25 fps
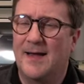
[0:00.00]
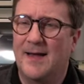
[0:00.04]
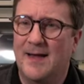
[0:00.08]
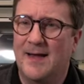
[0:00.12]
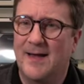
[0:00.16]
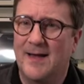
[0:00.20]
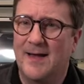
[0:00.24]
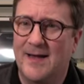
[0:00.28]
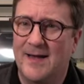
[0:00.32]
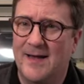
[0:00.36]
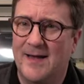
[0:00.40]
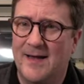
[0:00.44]

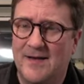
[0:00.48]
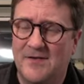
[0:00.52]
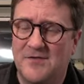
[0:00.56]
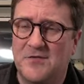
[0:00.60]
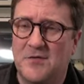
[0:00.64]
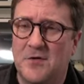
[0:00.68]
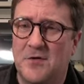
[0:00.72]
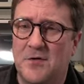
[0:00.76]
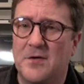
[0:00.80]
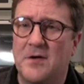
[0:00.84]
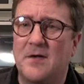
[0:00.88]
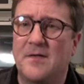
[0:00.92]

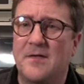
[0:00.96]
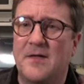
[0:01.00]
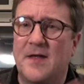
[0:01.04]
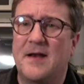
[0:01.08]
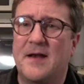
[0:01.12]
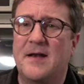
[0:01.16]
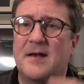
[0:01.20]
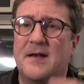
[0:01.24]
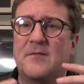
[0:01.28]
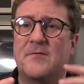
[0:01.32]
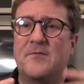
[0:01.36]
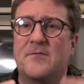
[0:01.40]
Internal,
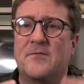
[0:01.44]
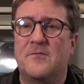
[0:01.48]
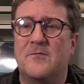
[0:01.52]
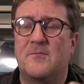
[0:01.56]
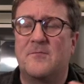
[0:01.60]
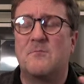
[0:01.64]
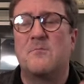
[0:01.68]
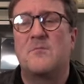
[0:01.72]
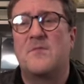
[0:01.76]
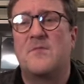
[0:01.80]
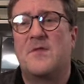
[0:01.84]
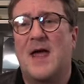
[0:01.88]
then
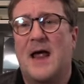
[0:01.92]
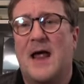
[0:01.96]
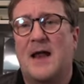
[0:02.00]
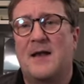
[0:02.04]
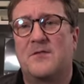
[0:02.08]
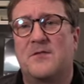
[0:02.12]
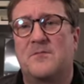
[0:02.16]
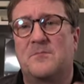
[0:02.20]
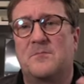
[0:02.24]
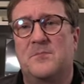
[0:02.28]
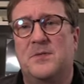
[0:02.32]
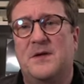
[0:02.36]

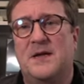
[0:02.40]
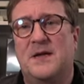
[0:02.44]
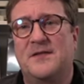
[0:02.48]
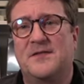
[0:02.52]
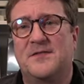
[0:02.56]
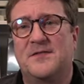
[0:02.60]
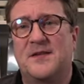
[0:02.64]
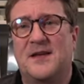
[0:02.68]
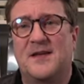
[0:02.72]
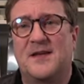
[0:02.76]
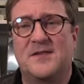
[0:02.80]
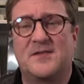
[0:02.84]
that
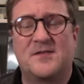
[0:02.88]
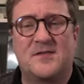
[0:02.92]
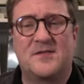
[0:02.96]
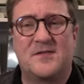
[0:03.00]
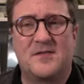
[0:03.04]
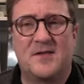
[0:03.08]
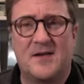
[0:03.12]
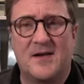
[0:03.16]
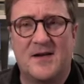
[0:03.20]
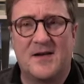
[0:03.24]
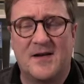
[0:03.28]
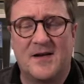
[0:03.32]
piece is
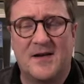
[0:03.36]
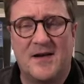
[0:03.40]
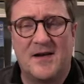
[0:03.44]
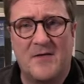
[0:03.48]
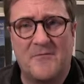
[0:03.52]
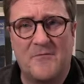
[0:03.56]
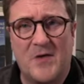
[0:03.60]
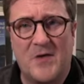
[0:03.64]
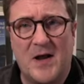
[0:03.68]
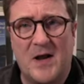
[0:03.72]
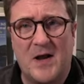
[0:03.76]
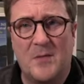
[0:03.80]

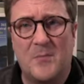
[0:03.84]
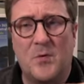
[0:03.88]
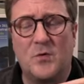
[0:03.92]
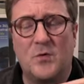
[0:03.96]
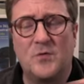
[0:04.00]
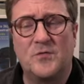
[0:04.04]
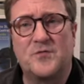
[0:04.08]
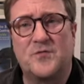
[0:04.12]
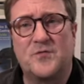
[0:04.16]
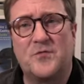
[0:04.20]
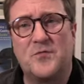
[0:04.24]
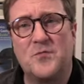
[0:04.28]

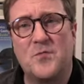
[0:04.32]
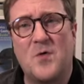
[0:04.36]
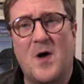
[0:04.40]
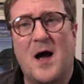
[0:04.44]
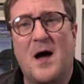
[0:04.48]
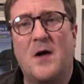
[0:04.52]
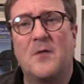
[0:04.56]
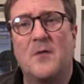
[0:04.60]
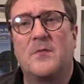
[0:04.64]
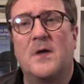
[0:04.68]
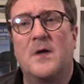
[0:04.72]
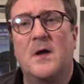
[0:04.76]
available
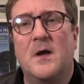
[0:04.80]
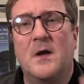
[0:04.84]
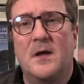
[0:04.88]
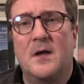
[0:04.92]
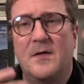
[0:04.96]
throughout